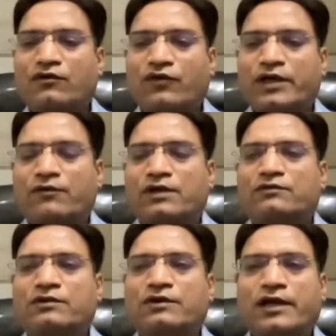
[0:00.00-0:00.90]

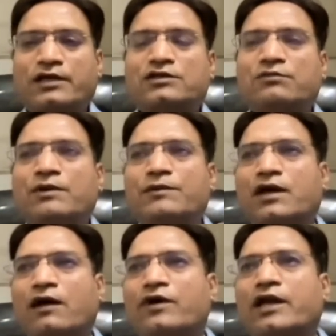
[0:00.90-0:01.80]
whatever. Radiation may
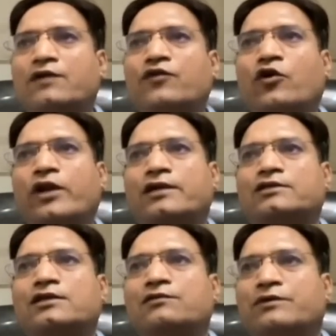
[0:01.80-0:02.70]
be gamma knife or
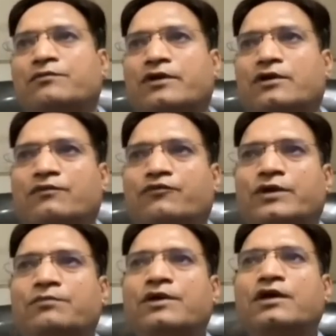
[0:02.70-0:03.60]
external beam, uh,
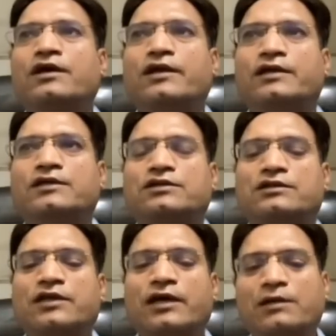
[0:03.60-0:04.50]
beam
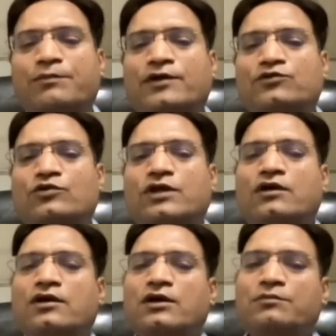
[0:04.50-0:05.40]
radiation. That depends on
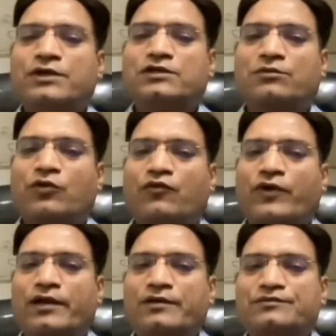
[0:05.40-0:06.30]
the patient
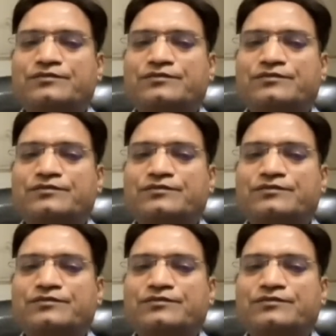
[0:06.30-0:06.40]
profile.